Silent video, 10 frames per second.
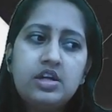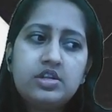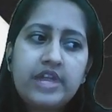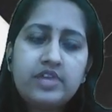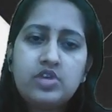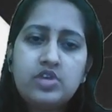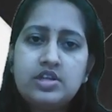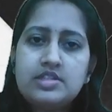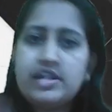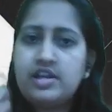trying to
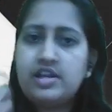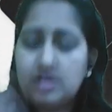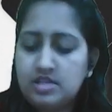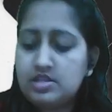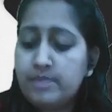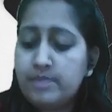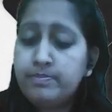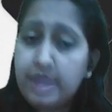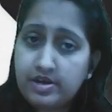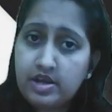understand a concept.
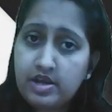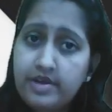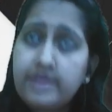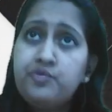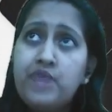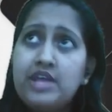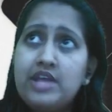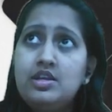But when